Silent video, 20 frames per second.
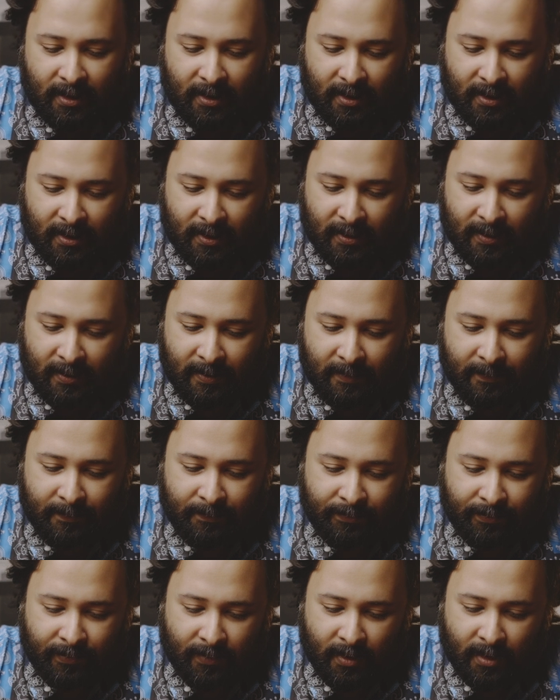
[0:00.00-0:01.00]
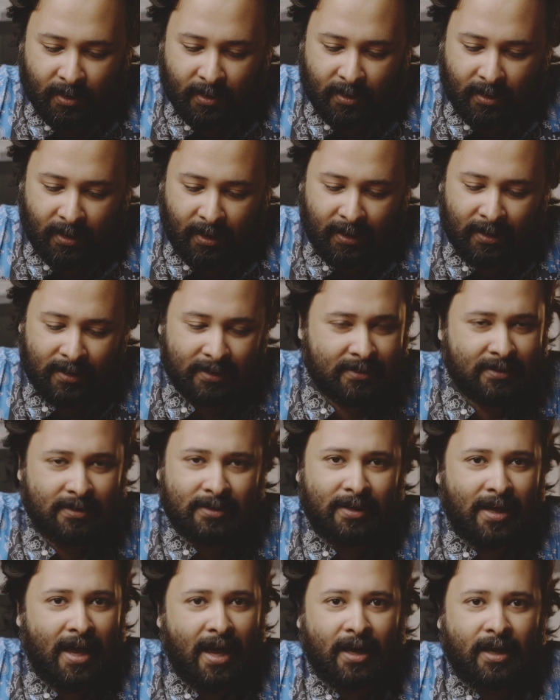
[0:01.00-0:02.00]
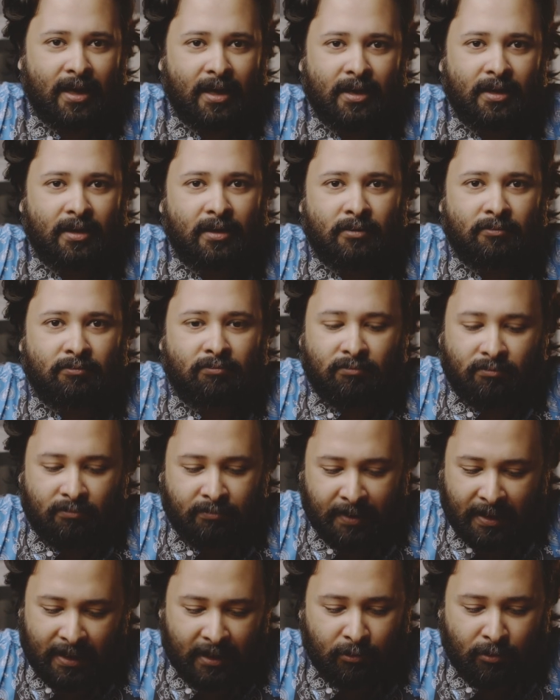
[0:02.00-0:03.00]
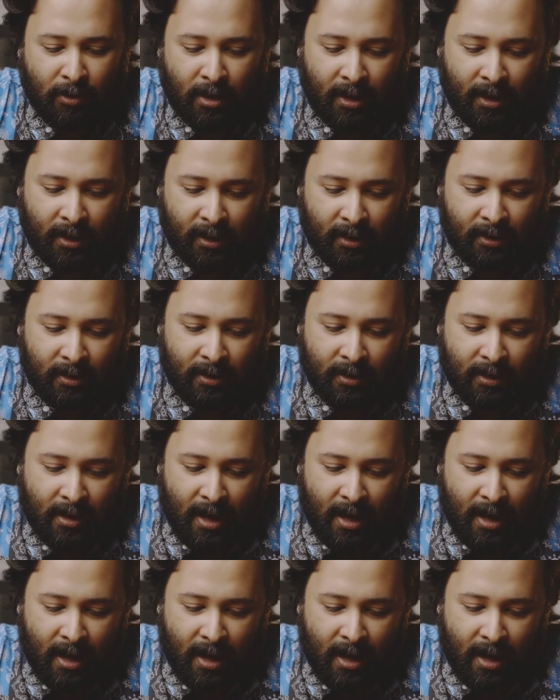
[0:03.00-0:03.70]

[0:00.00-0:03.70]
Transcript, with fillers: um, it doesn't lack in build quality.